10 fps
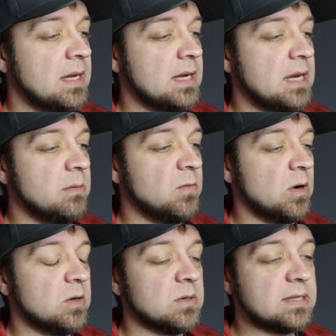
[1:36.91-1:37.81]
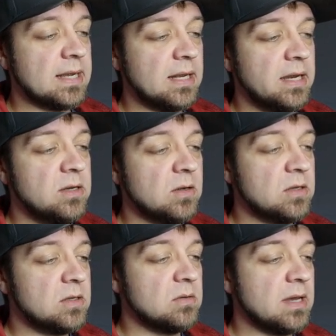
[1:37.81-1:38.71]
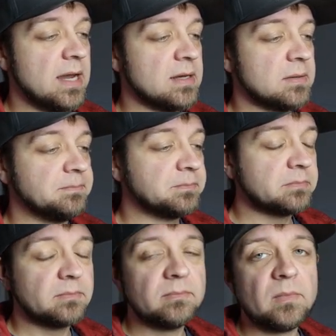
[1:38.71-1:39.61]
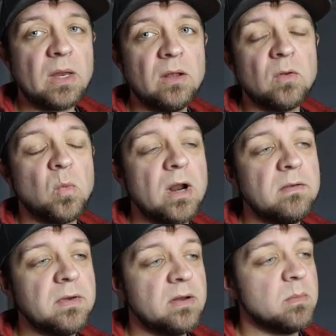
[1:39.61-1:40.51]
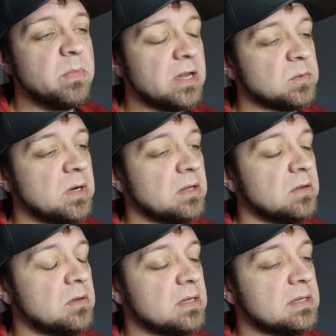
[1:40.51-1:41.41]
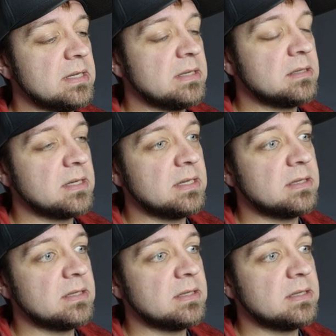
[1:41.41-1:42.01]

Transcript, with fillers: If you want to do a deadline, you could do that. And what I found the best way to do this is